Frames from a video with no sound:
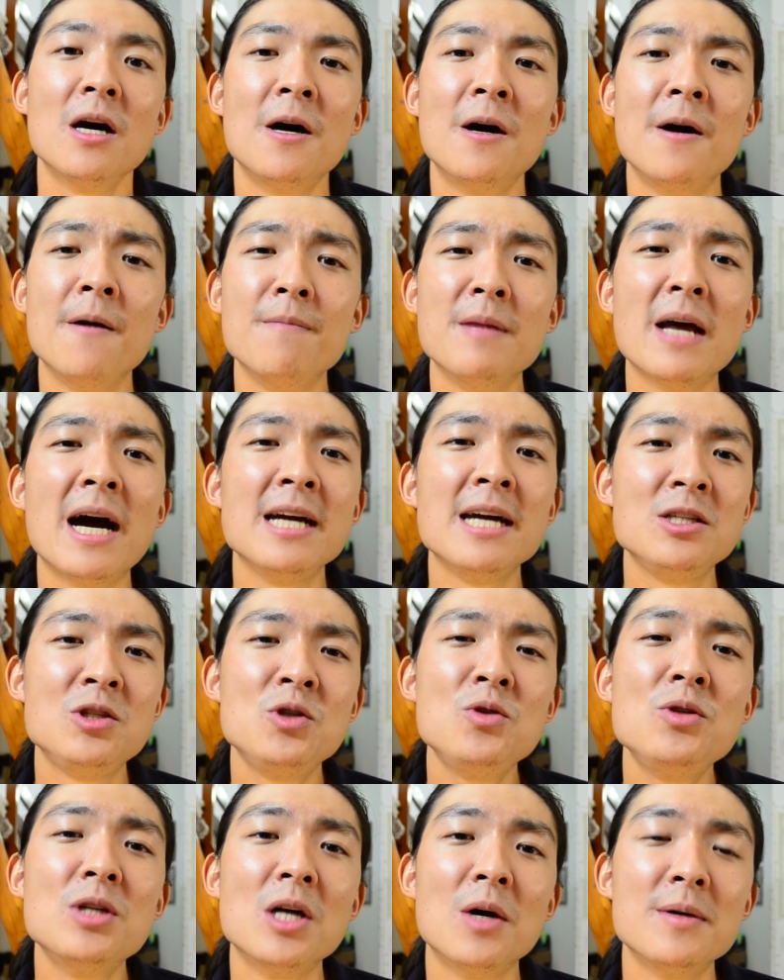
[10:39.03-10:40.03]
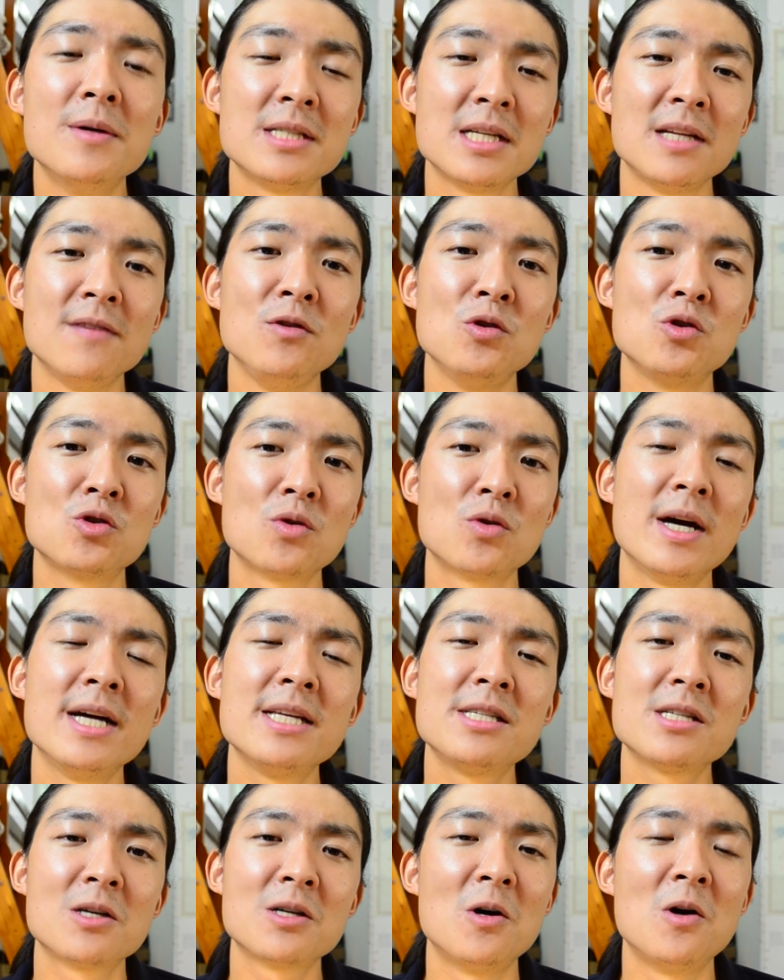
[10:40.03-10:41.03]
I do know is that if you
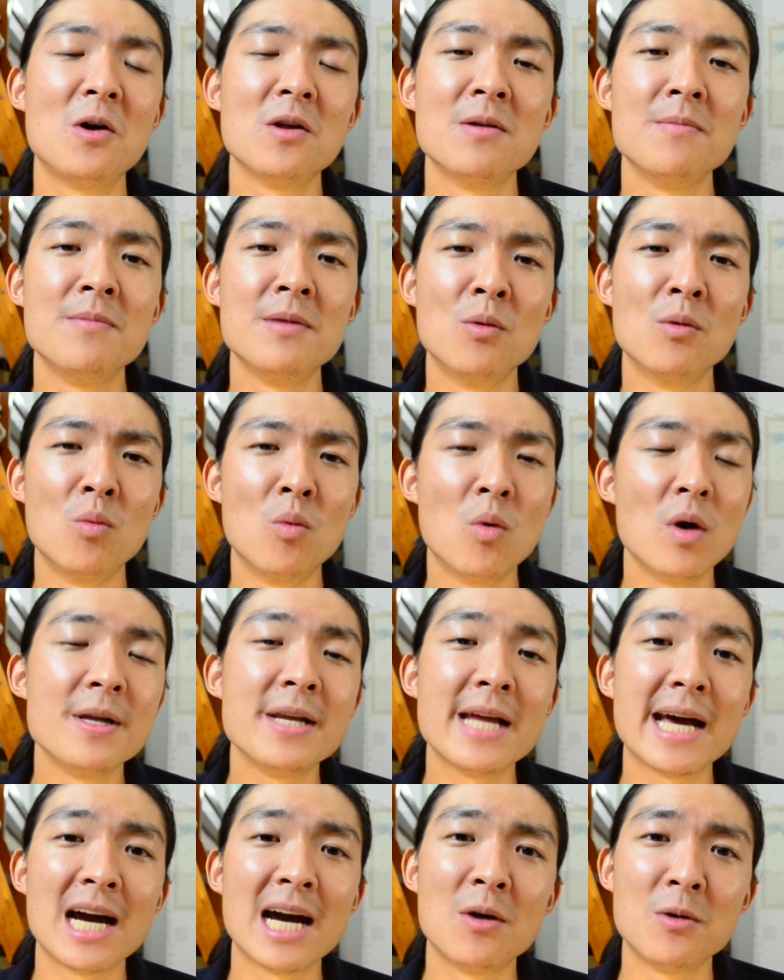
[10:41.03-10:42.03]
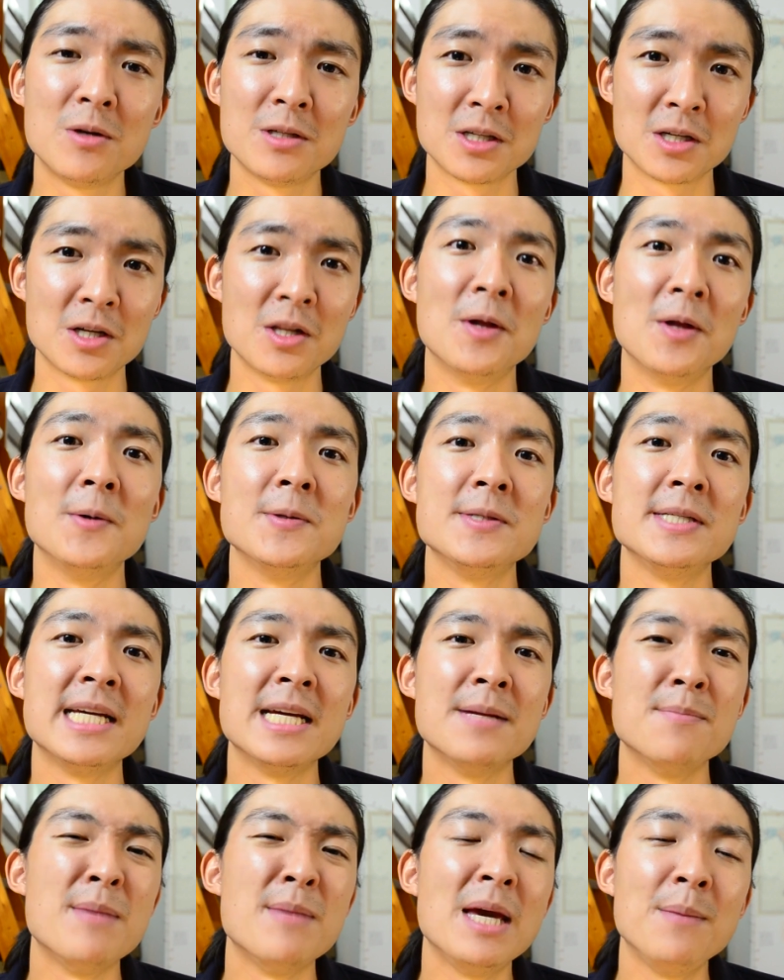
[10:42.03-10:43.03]
try to call them the 1 hour to closing,
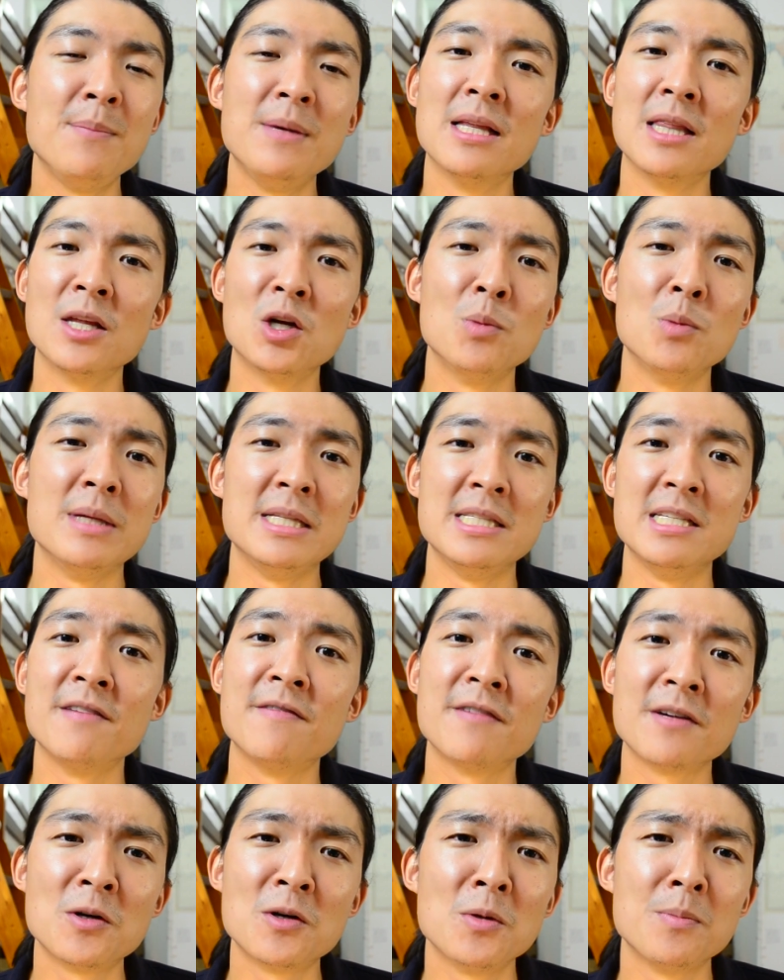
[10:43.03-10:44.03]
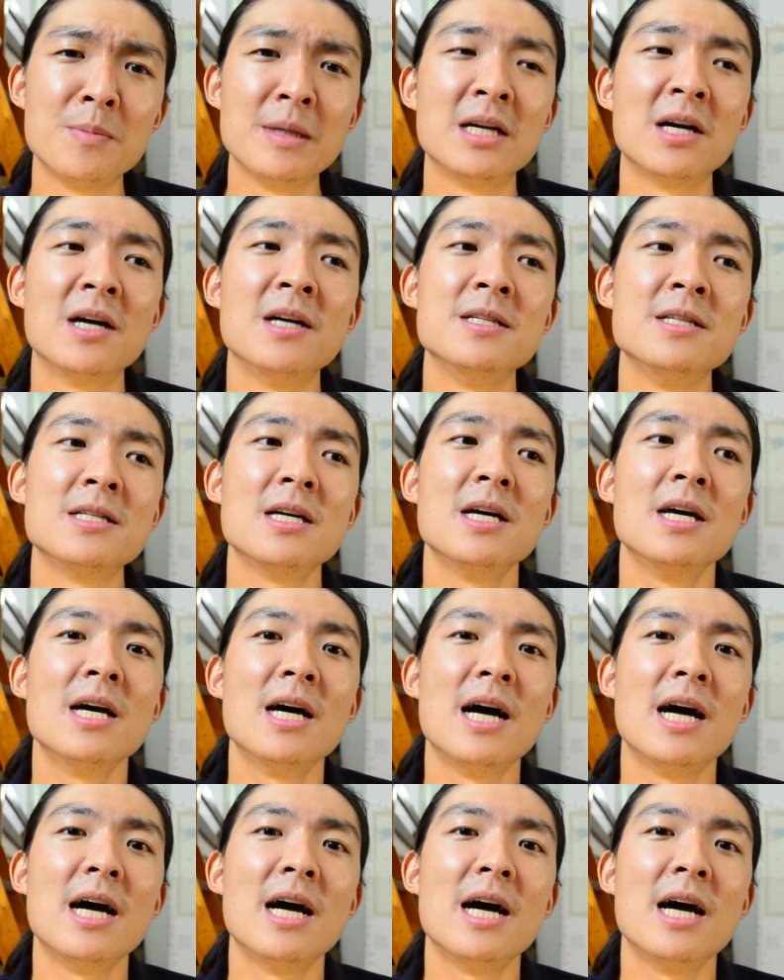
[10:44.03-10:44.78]
it may be a little bit difficult, because